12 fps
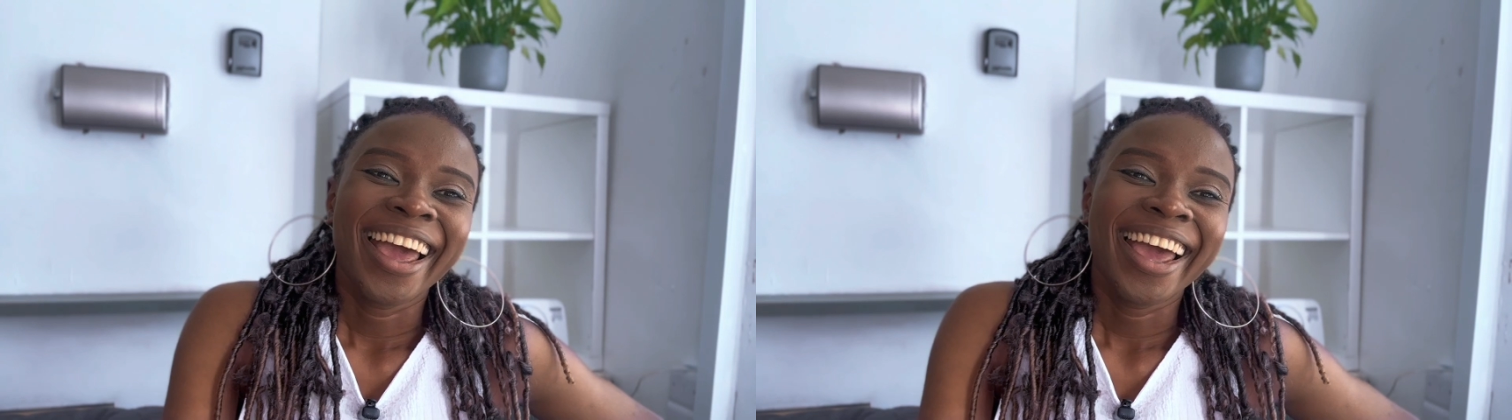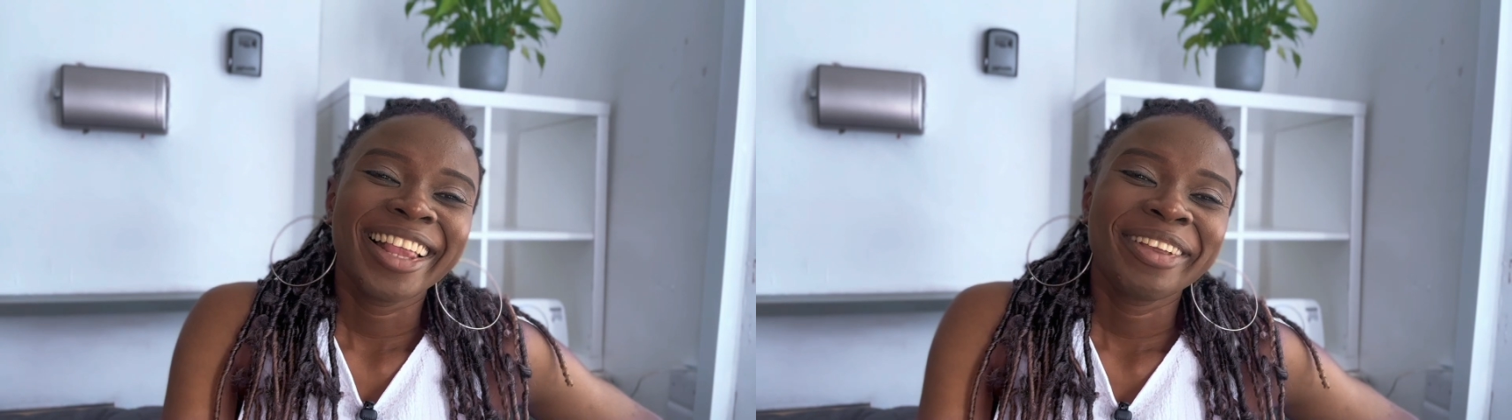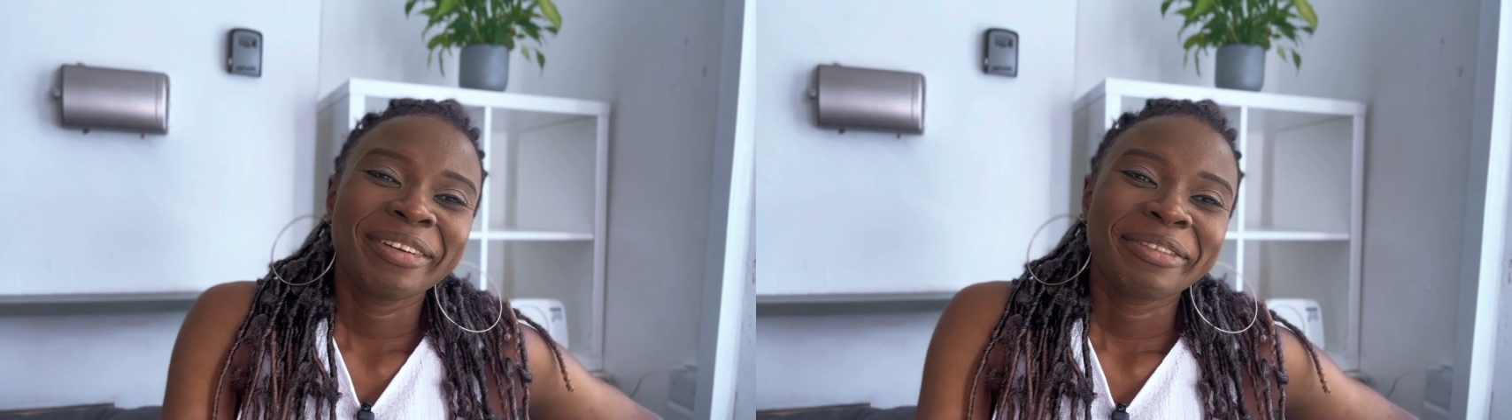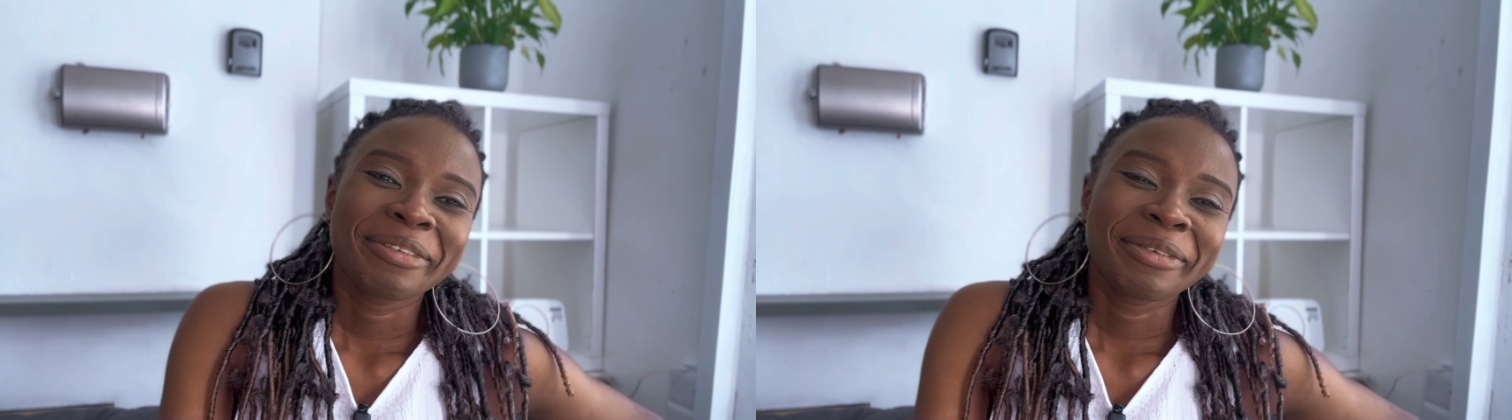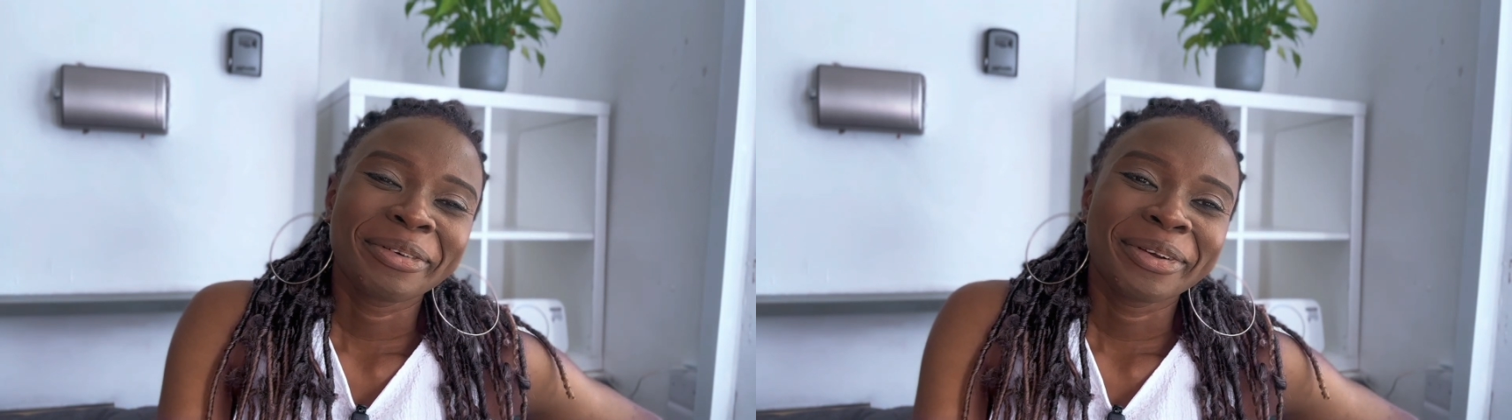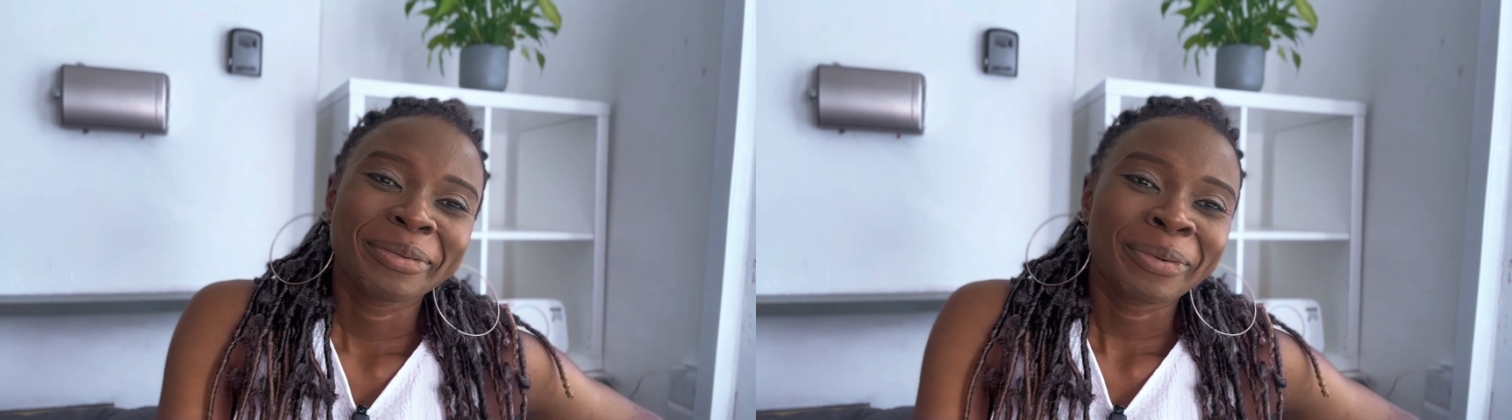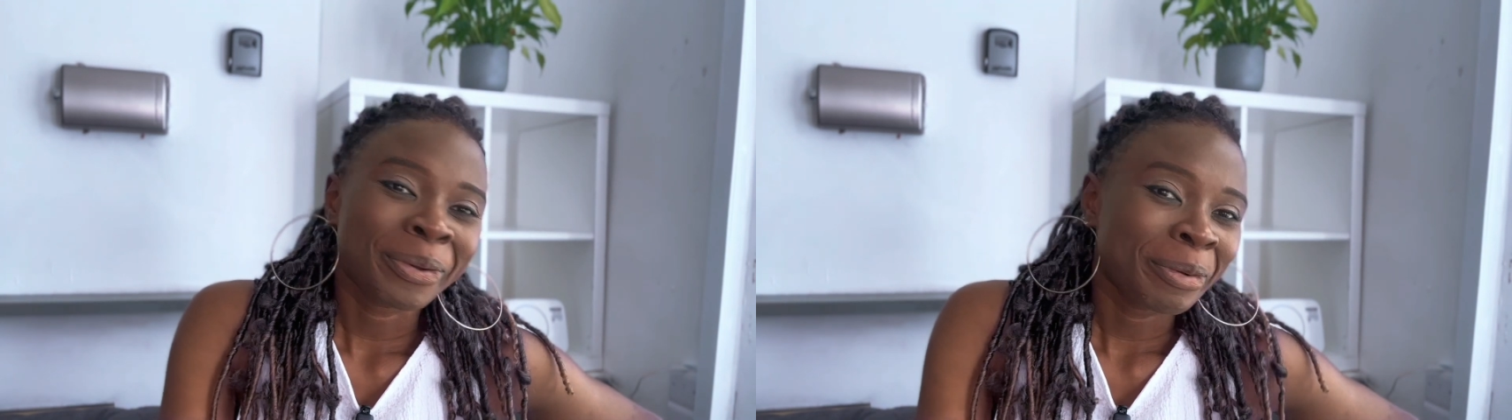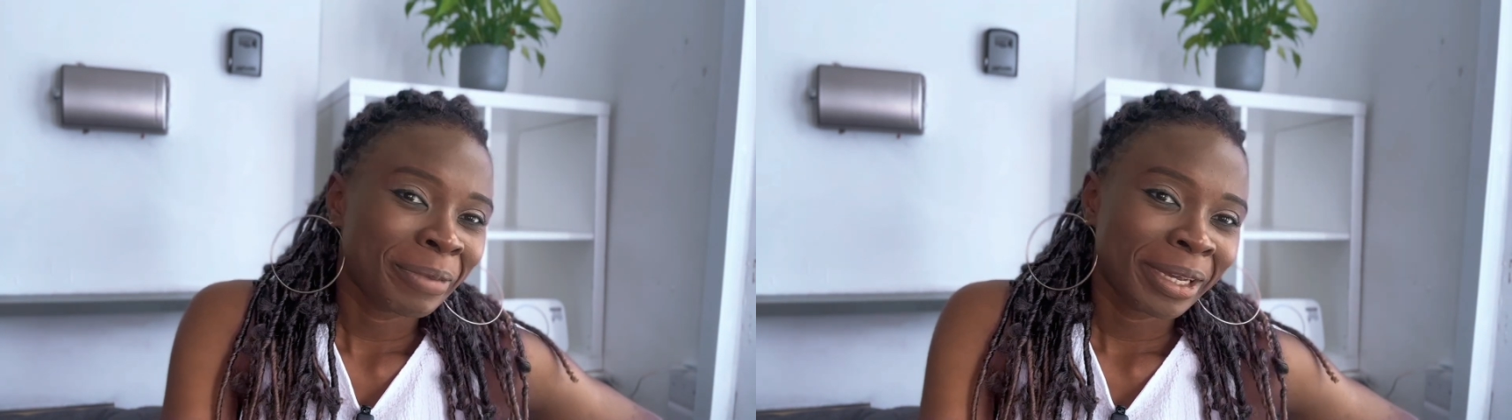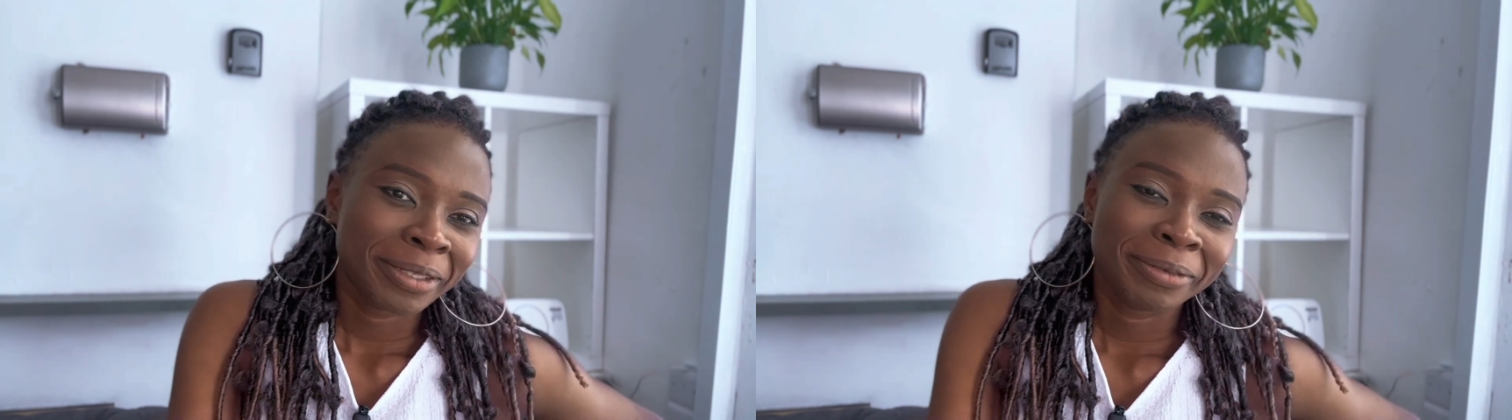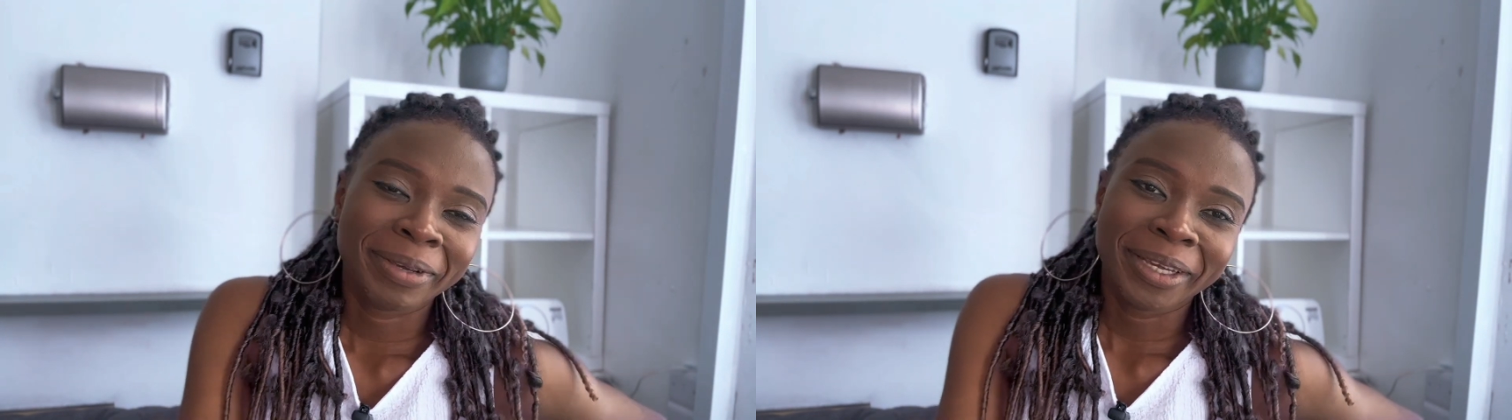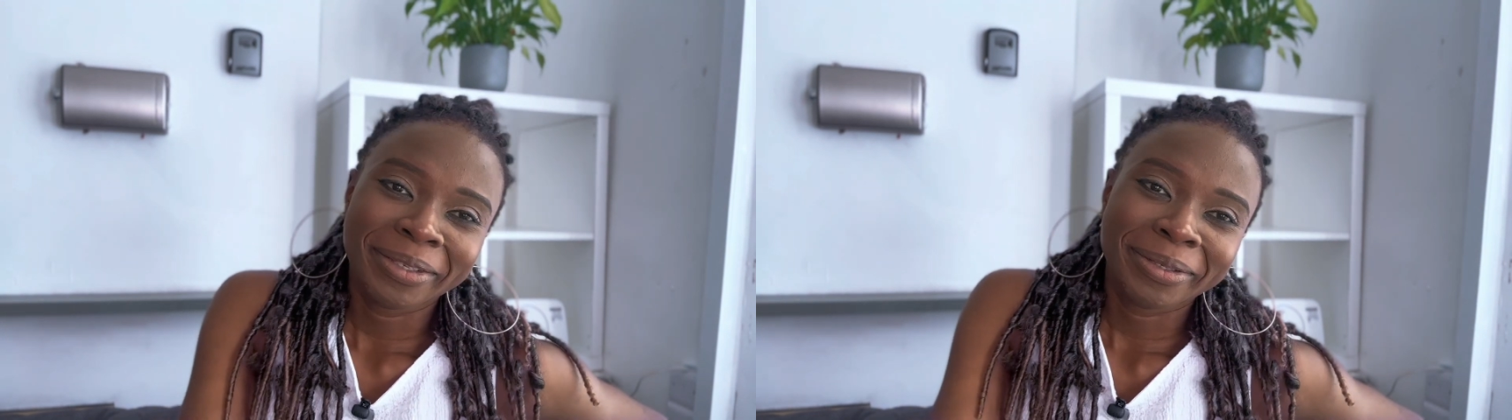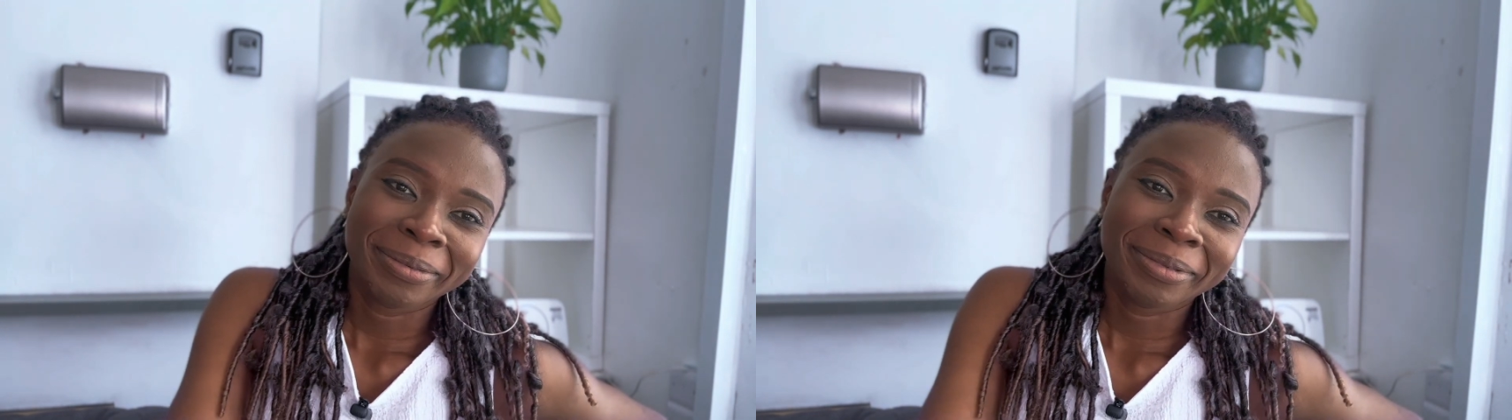Hello everyone, welcome back to my
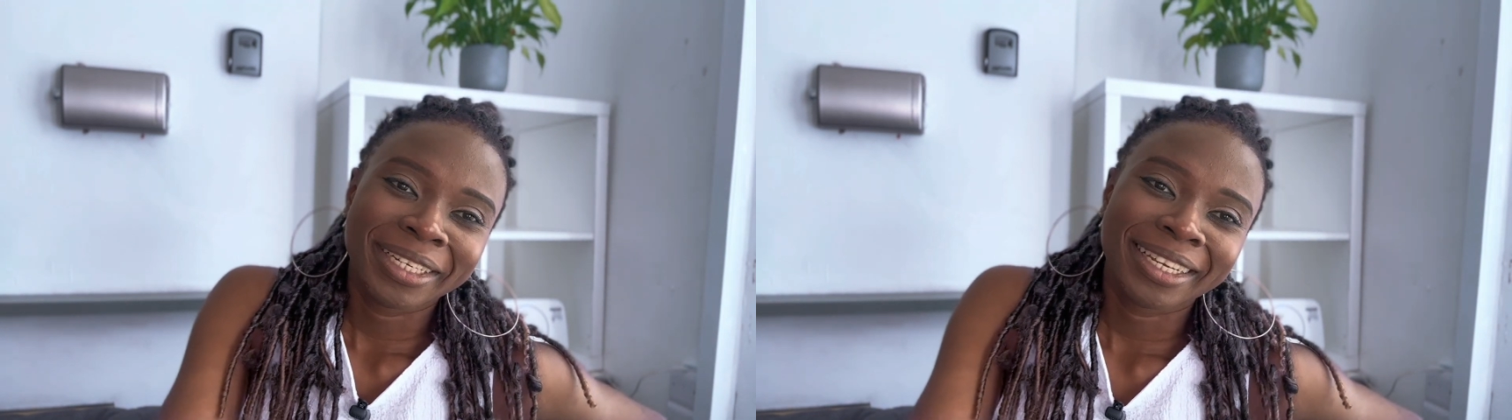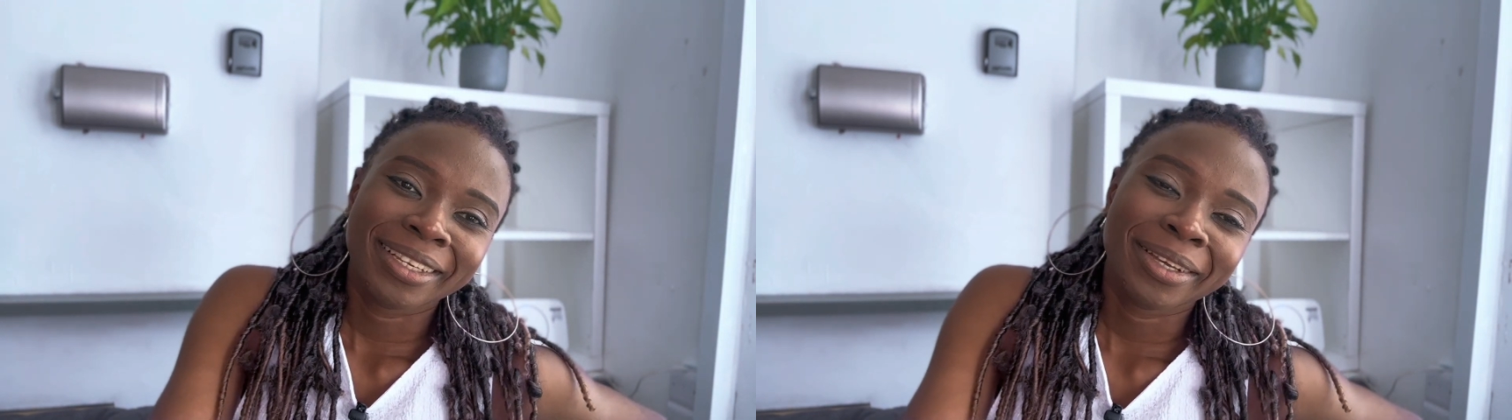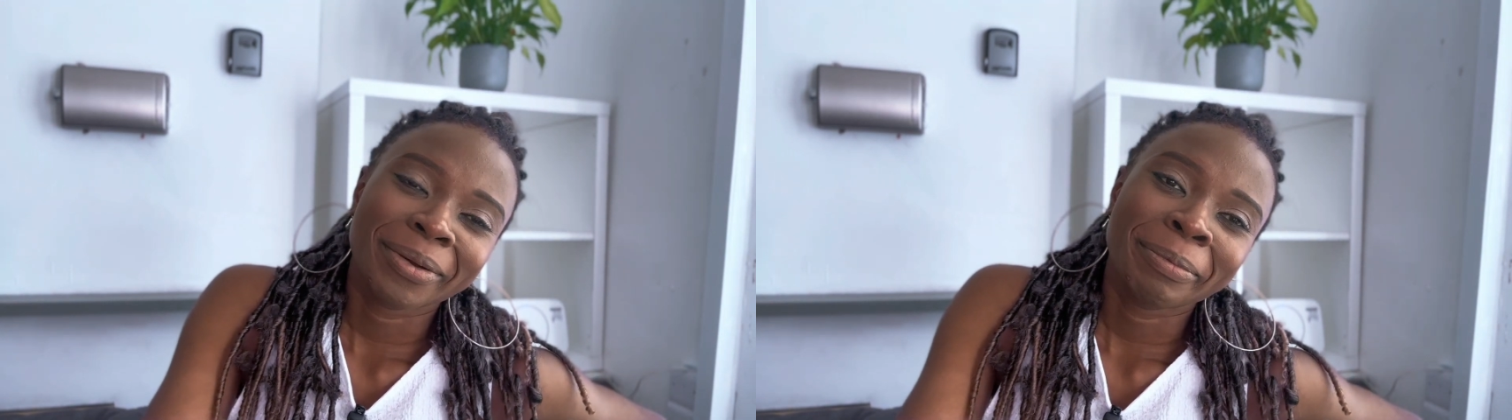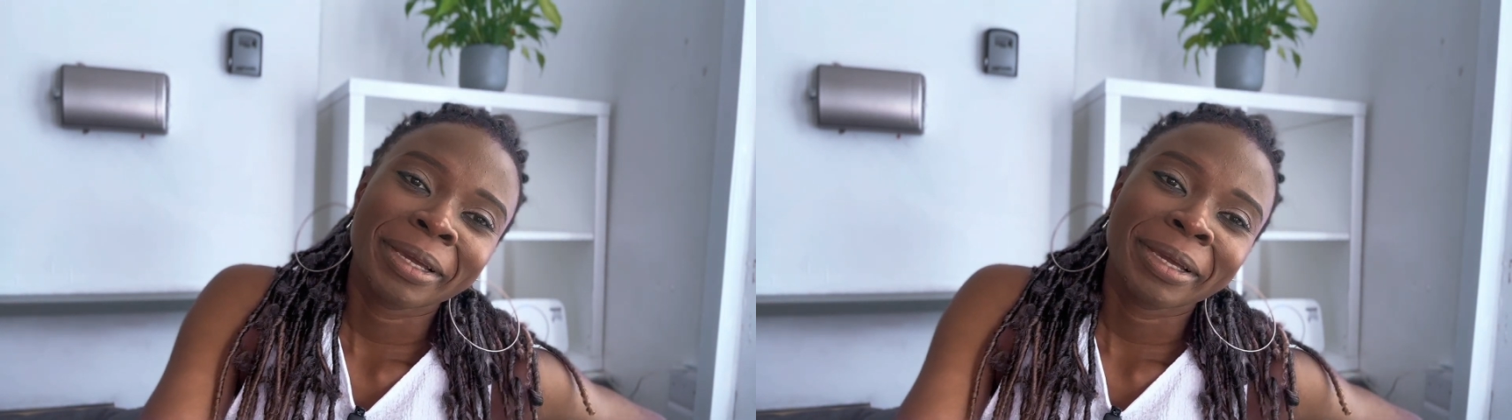YouTube channel.